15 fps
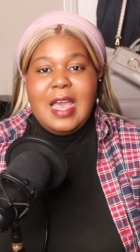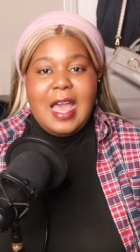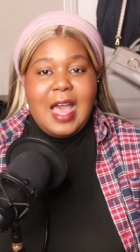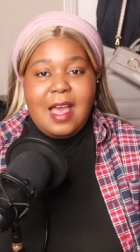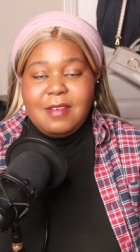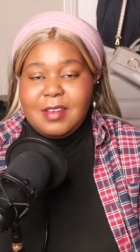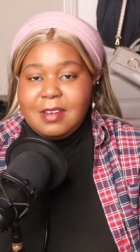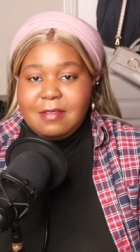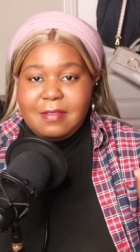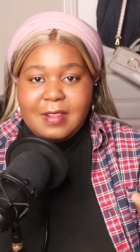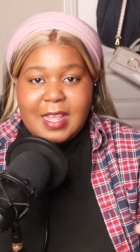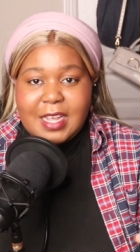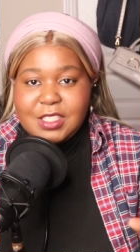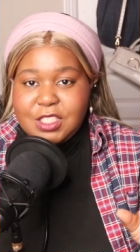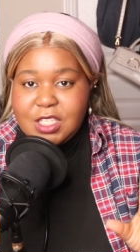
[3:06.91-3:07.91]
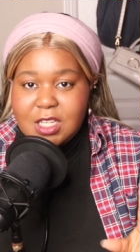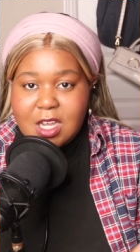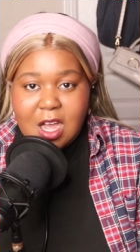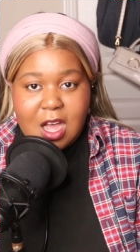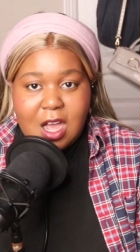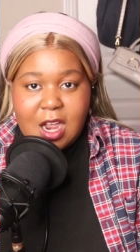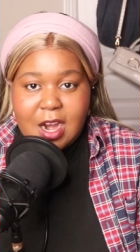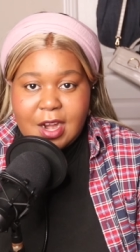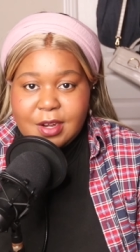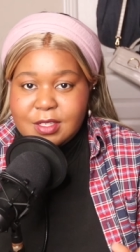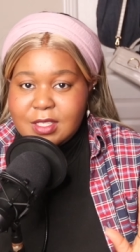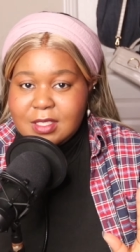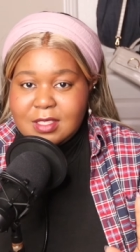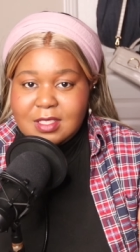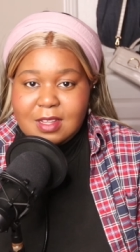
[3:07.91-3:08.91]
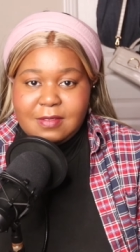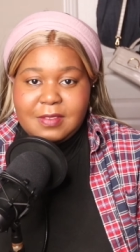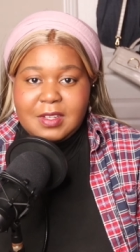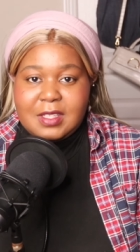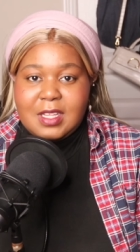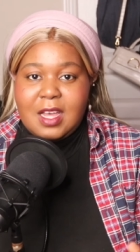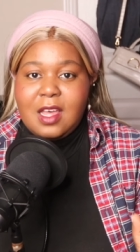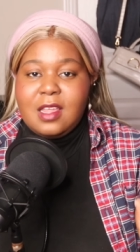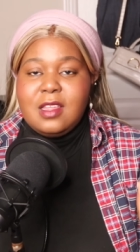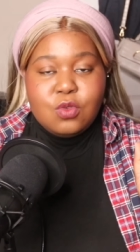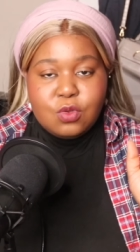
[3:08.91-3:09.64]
having flashy cars and stuff like that,